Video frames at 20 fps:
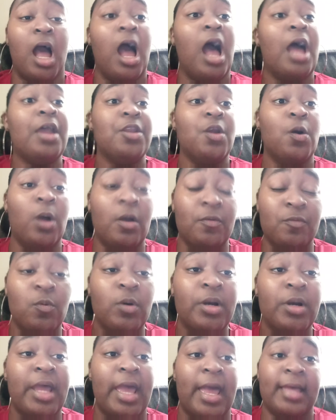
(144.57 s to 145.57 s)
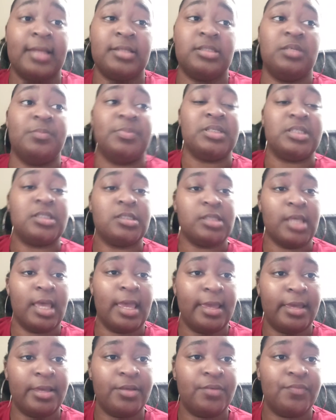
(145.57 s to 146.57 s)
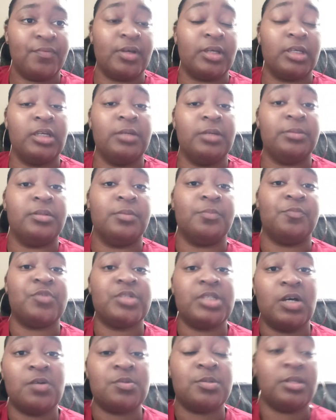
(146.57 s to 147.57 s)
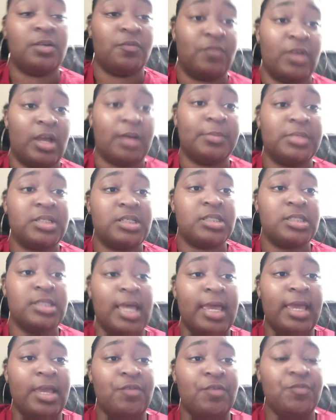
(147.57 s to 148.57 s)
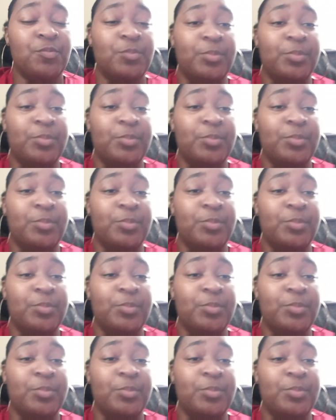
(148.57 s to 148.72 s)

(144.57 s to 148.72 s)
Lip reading: I know everyone had to be safe and keep themselves and their families safe,